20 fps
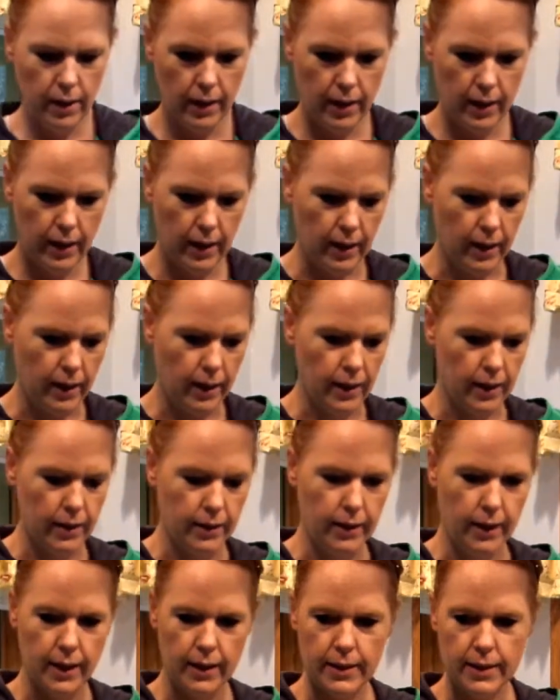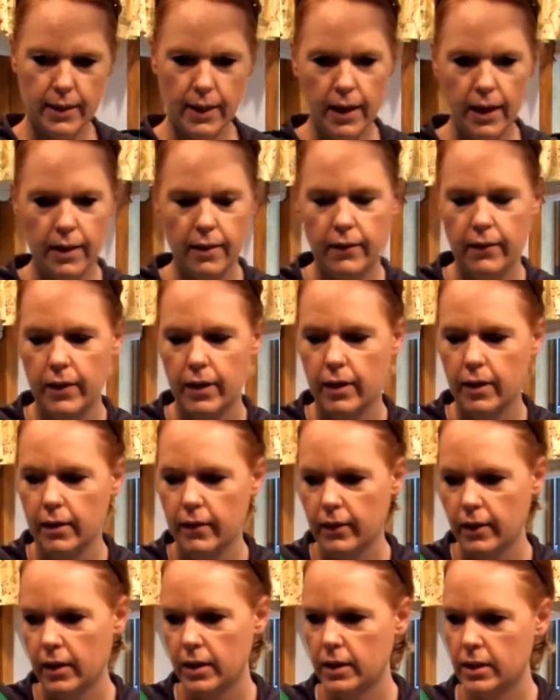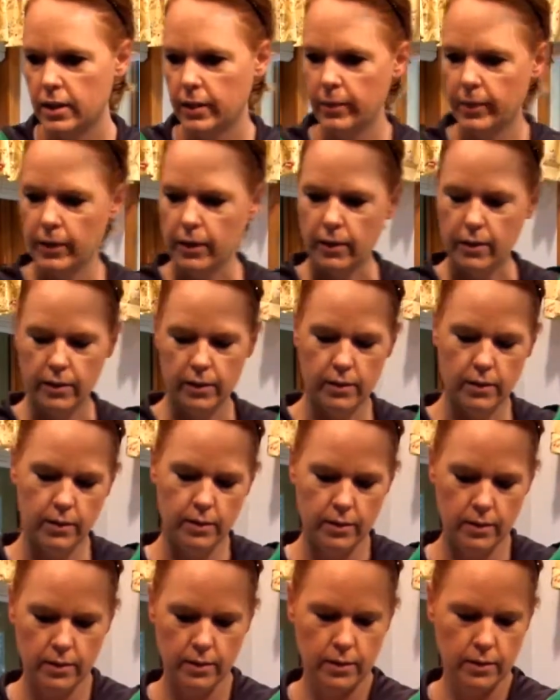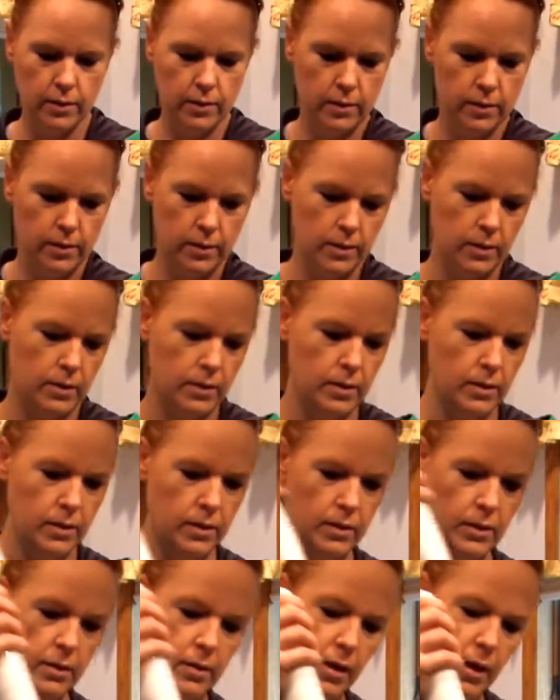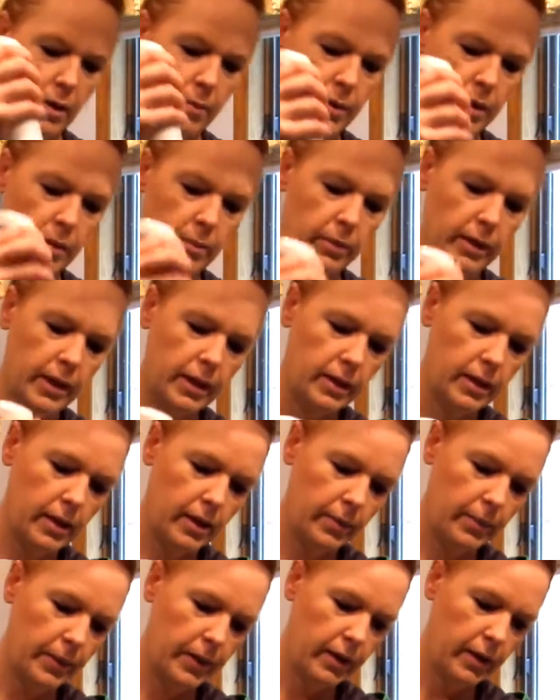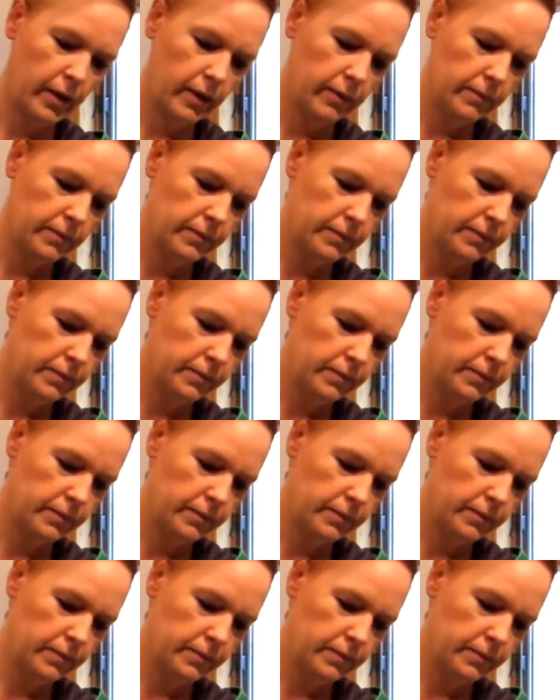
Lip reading: And that's it. Very, very simple. I'm going to blend it up here.